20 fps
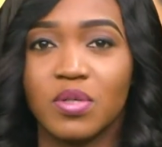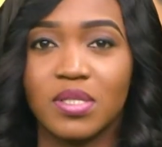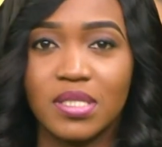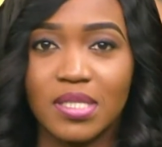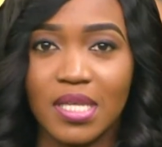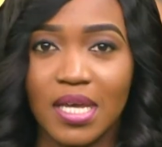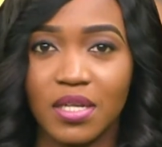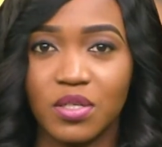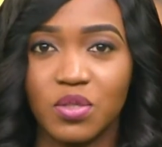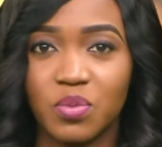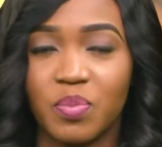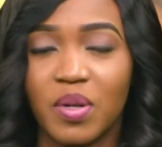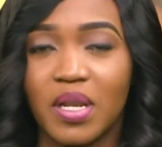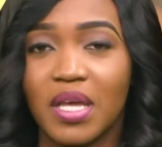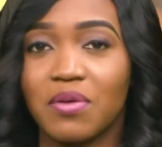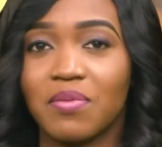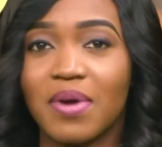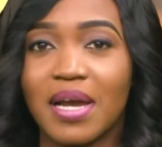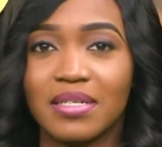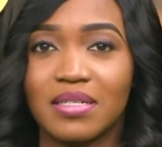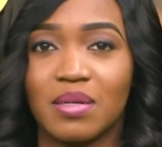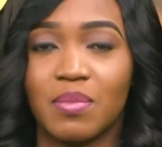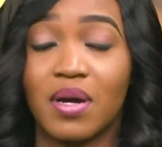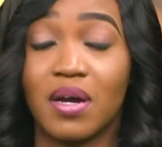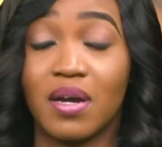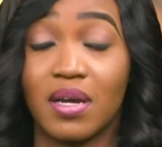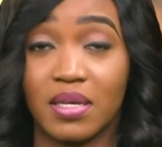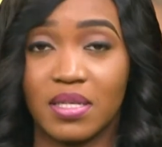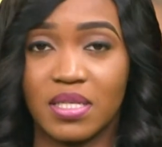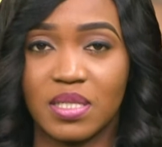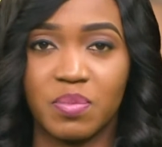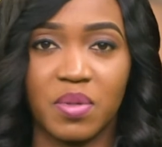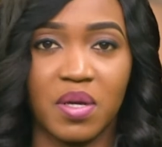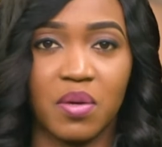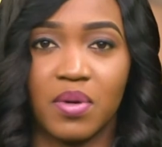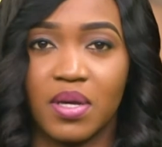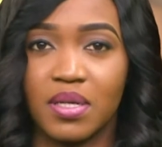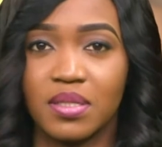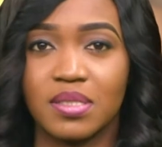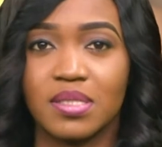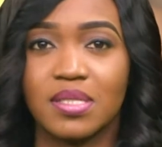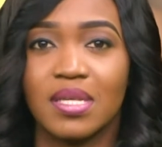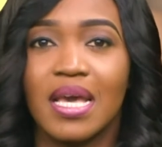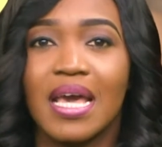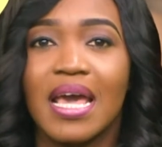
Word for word: stage play, writing about her experience.